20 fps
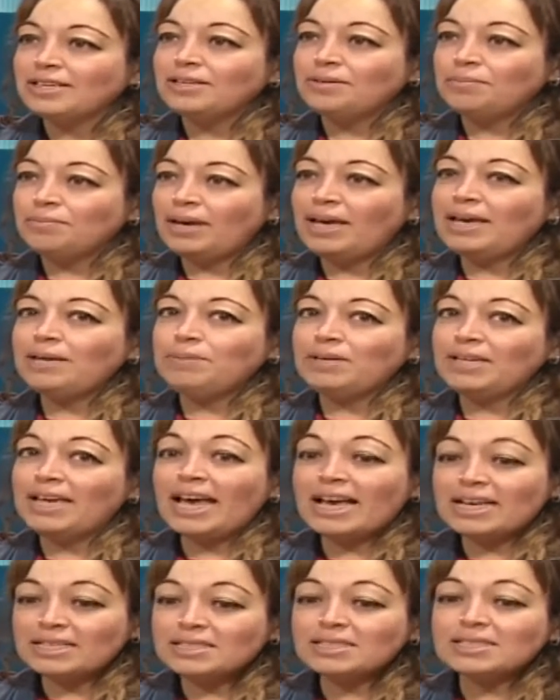Maybe,
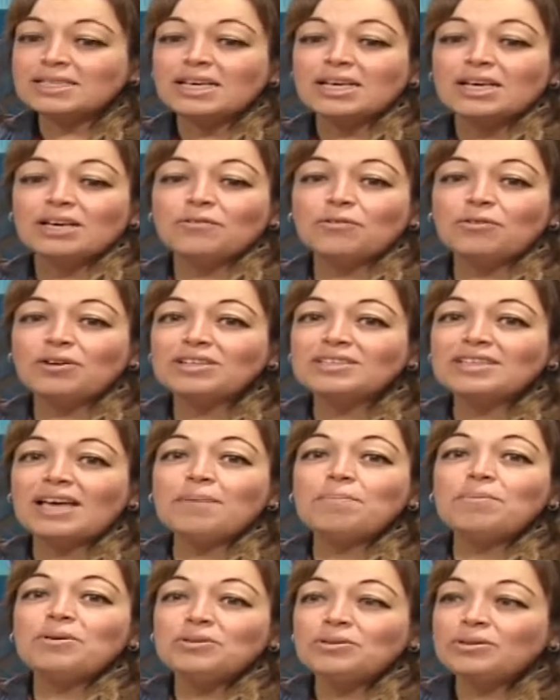yes. For
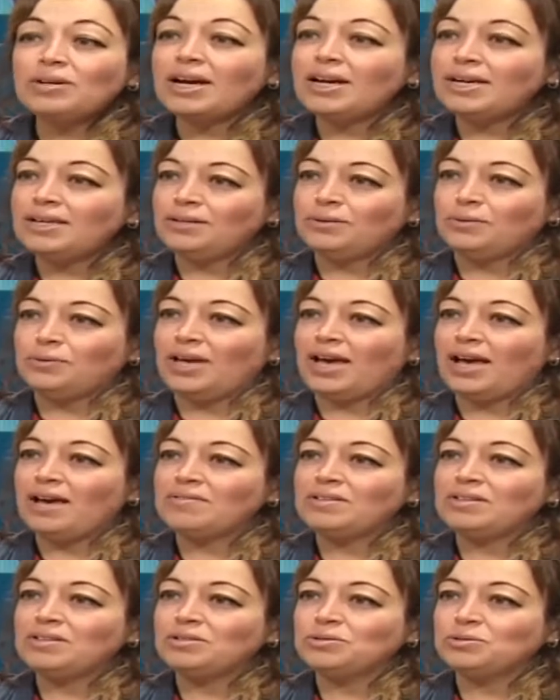example, the rhino we have
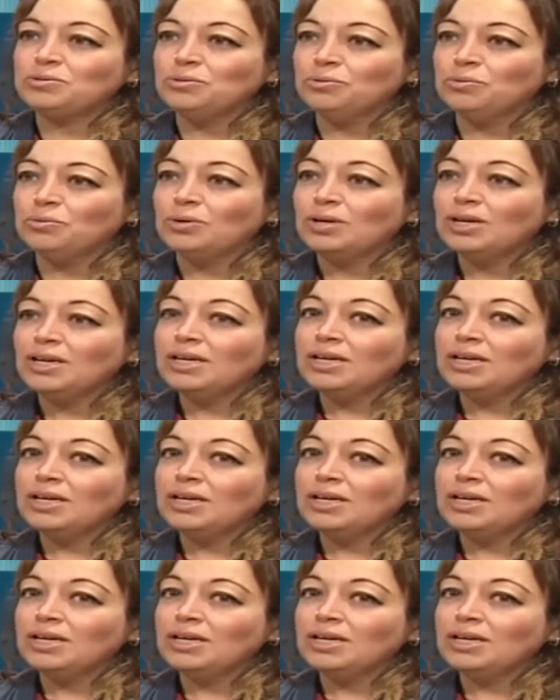in the zoo,